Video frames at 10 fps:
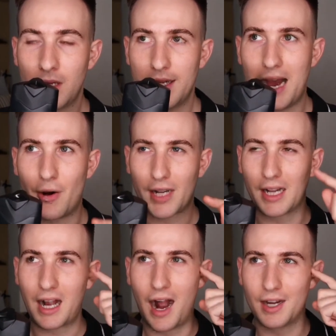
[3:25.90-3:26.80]
Now I
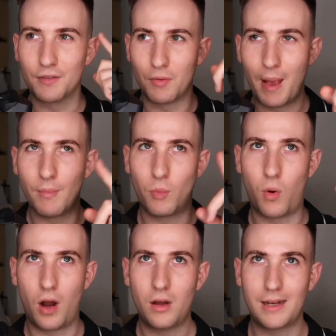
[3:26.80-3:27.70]
can kind of remember
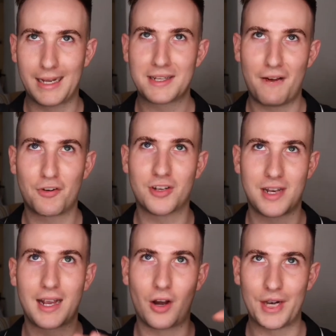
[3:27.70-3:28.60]
what Lynx Africa is
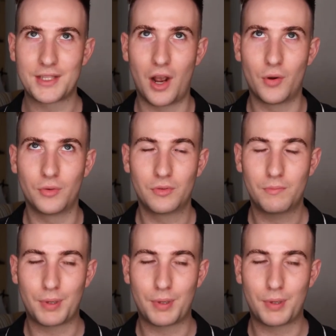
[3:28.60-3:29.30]
like on its own,